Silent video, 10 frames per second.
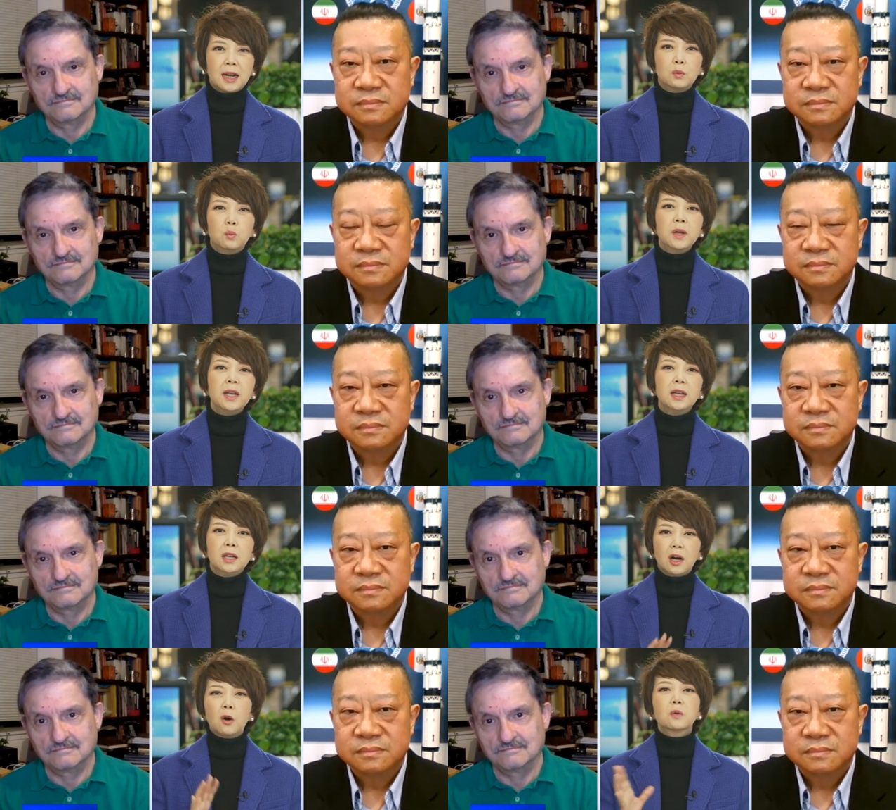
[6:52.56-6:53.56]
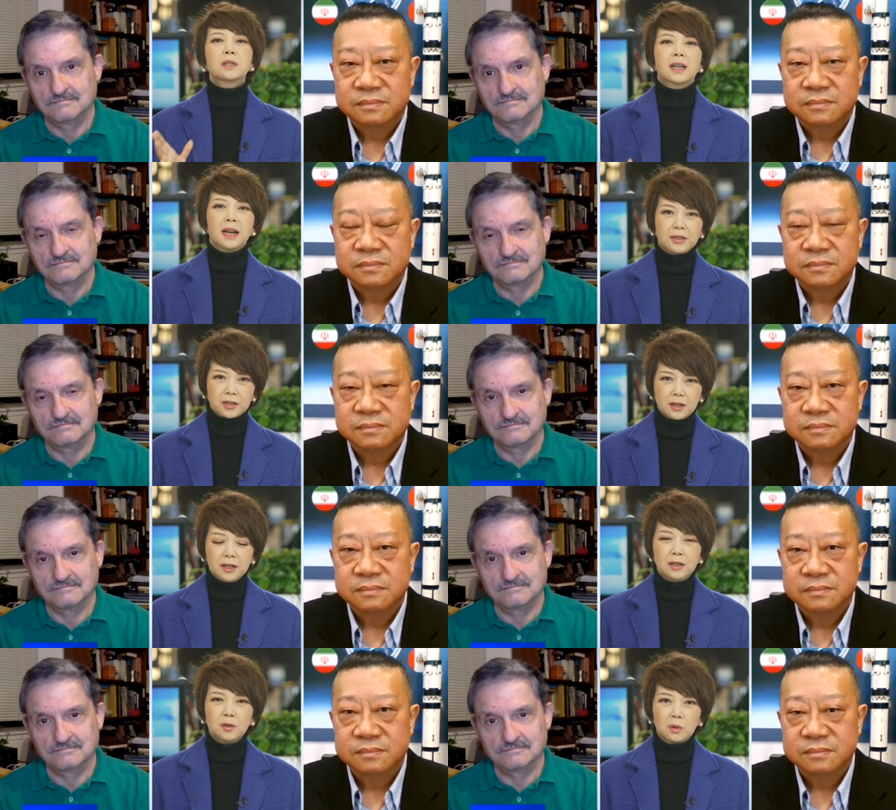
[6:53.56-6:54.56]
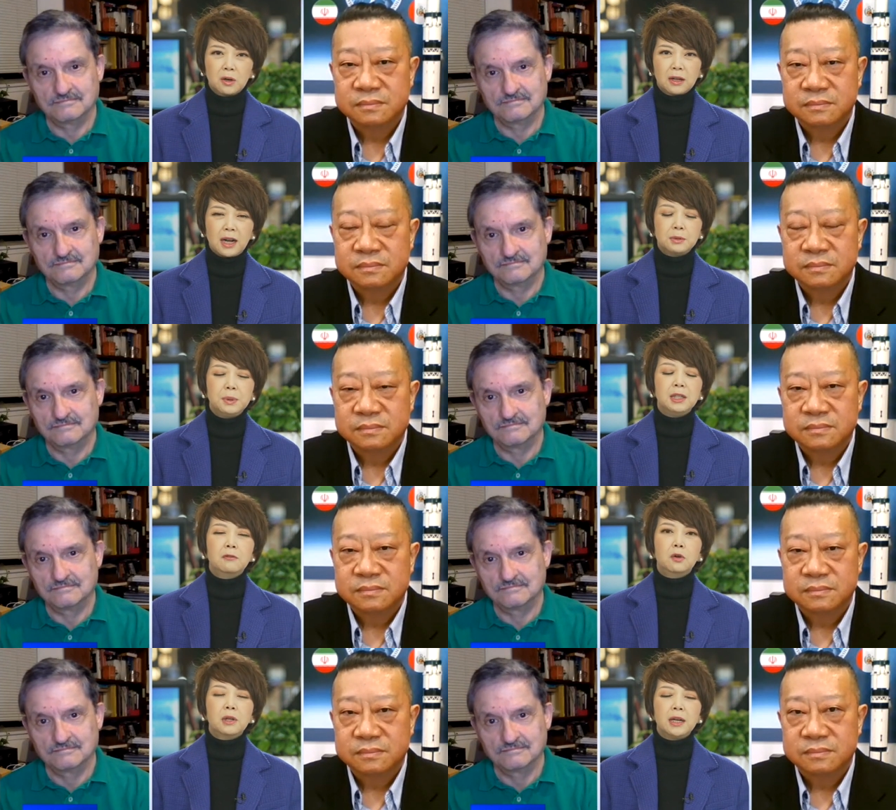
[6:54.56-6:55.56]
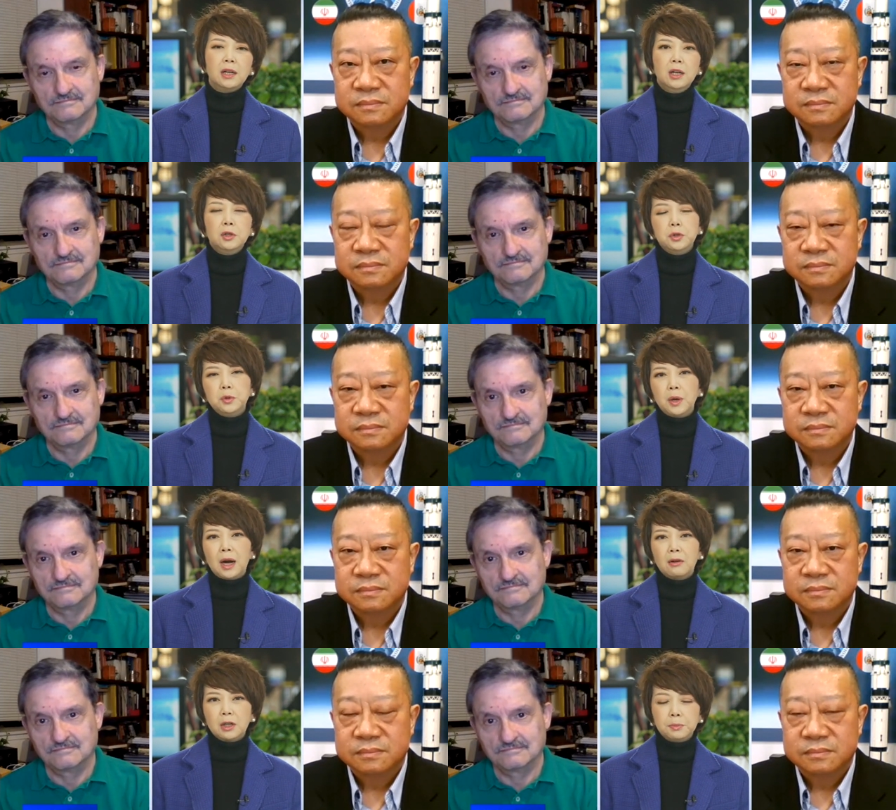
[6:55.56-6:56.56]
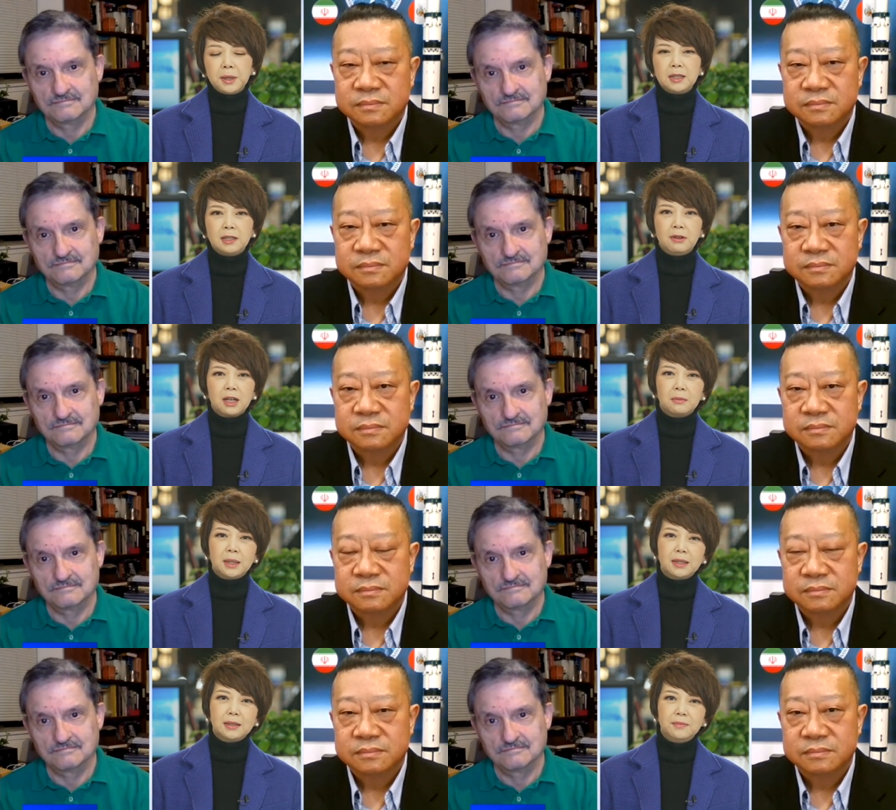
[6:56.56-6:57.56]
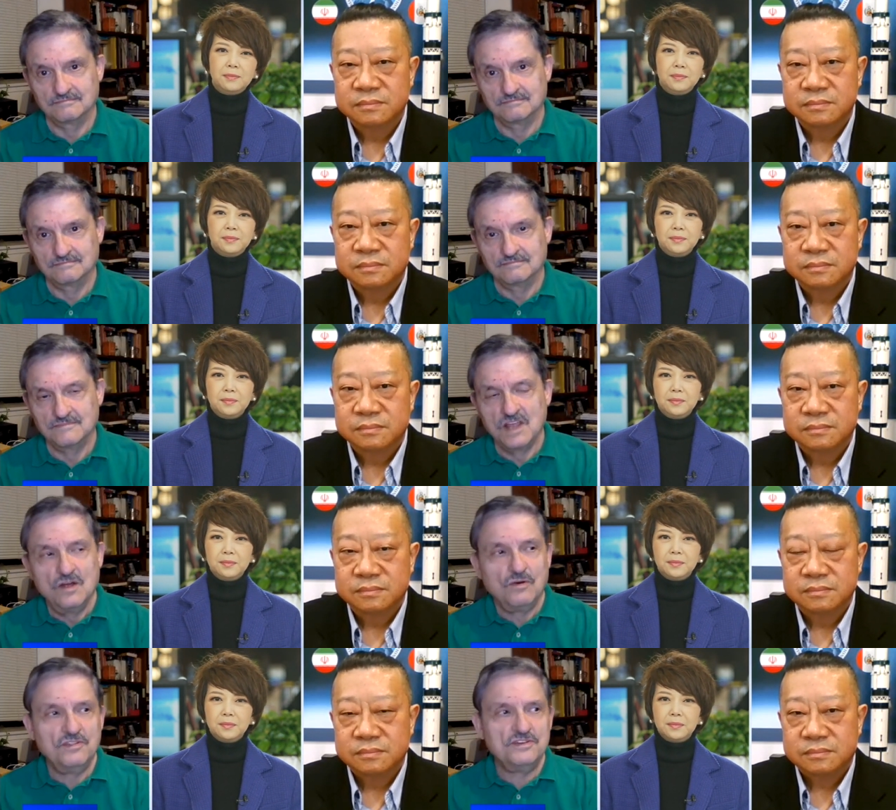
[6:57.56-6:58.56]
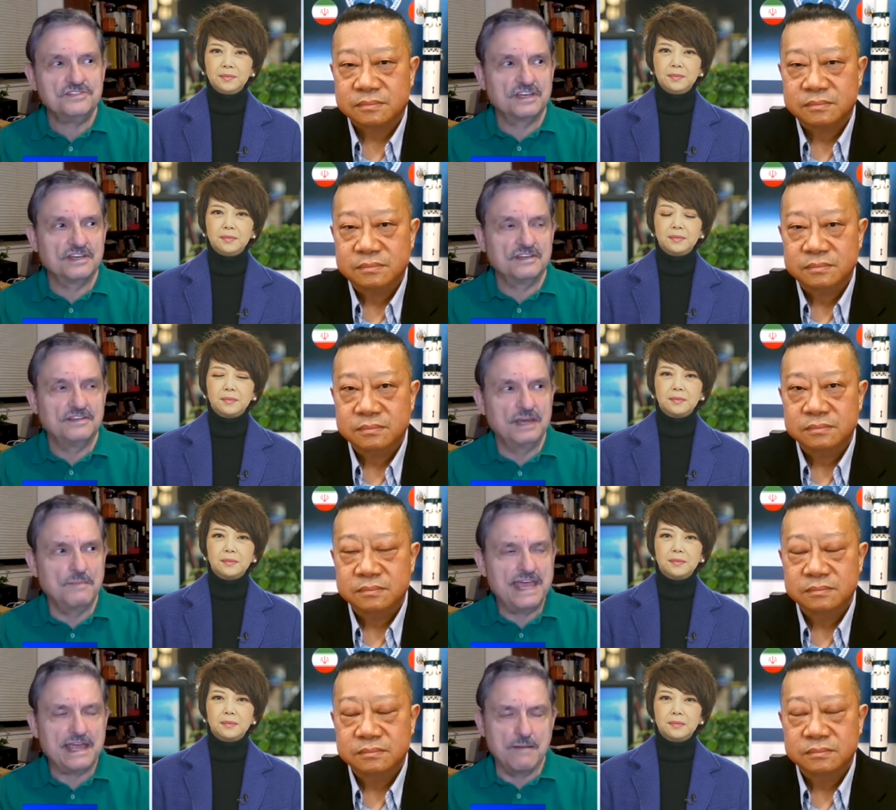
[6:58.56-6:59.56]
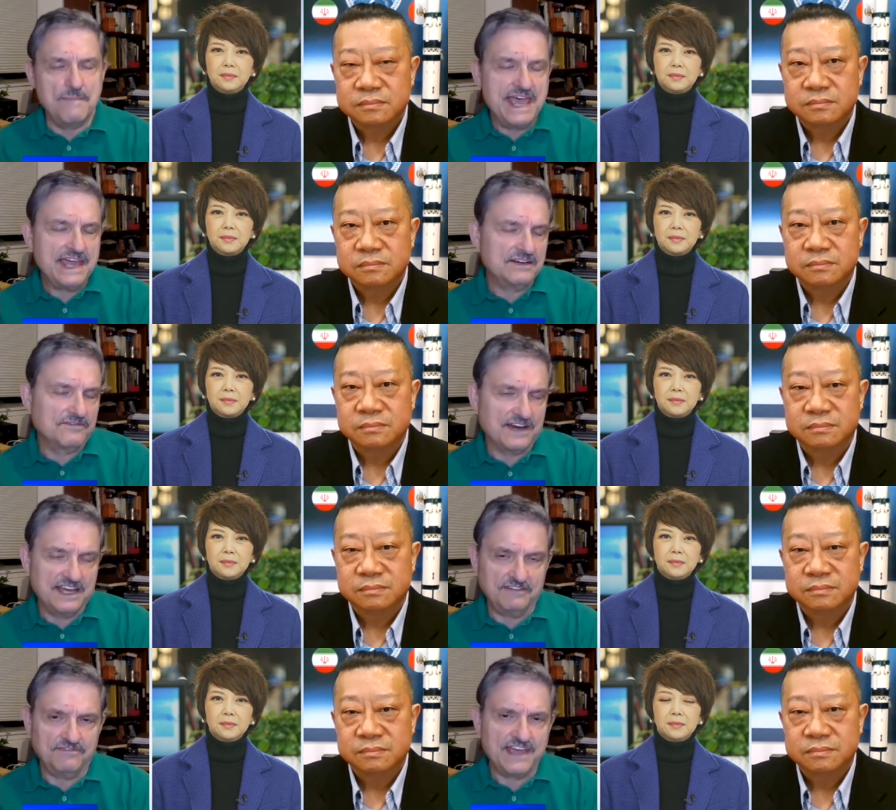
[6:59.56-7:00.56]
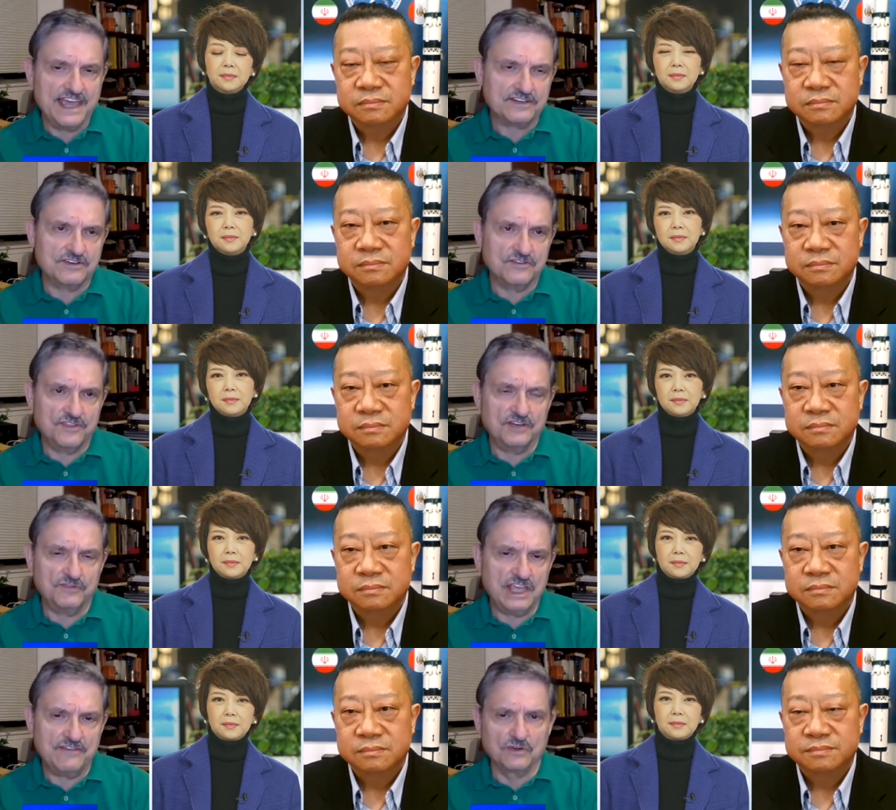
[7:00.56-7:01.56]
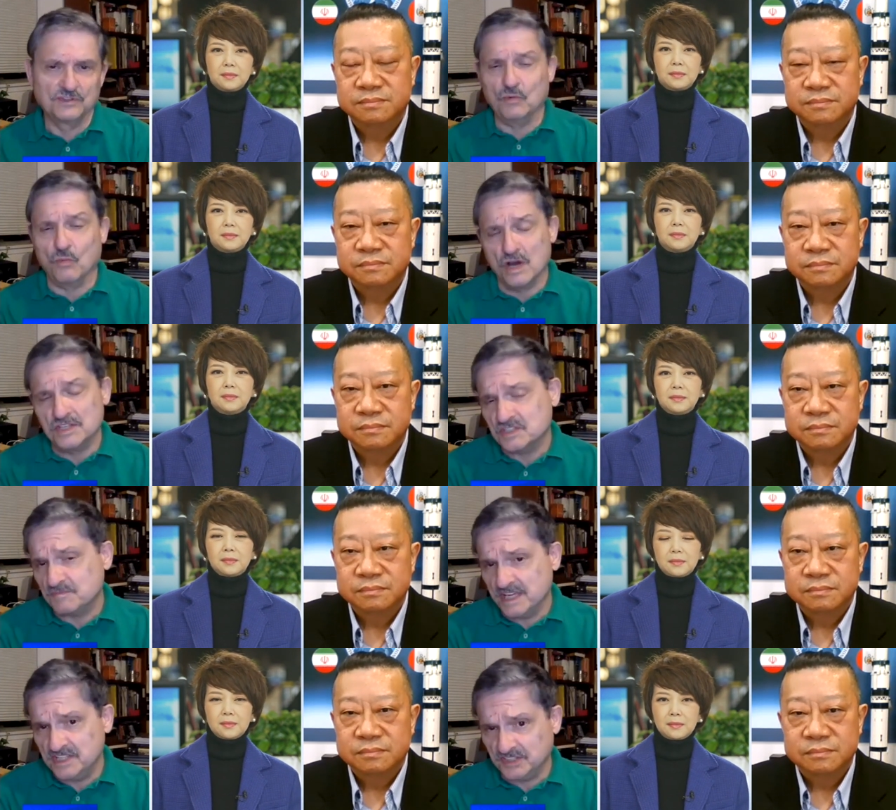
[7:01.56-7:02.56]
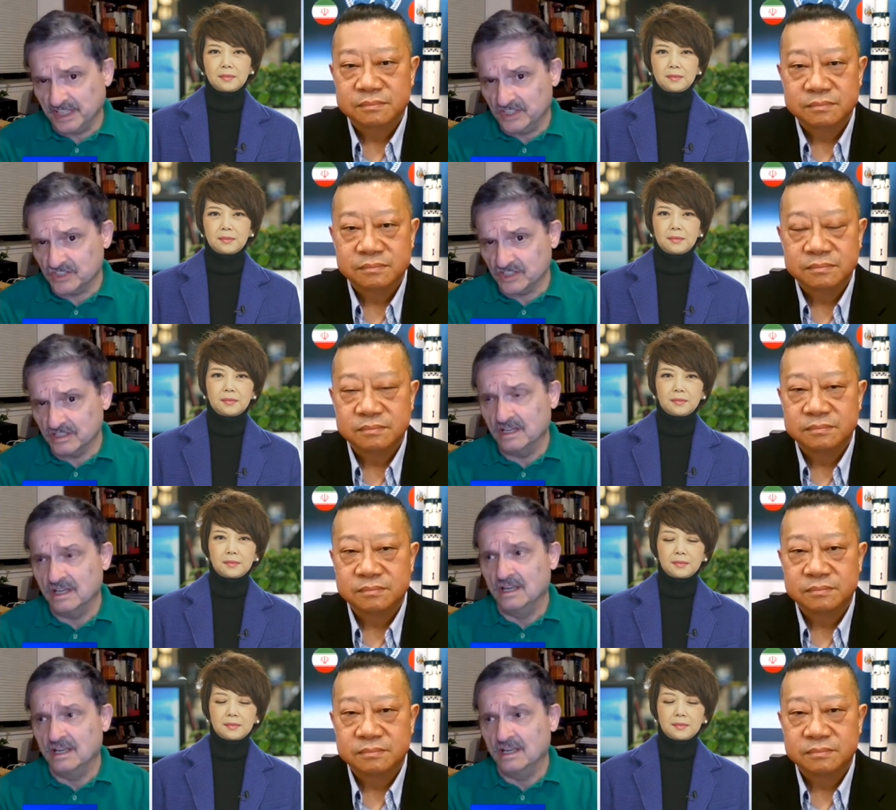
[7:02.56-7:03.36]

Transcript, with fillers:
Speaker 1: that we all together in the world has been devoting to outer space development?
Speaker 2: Well, there's a, a magnifying factor that if you have only one space station,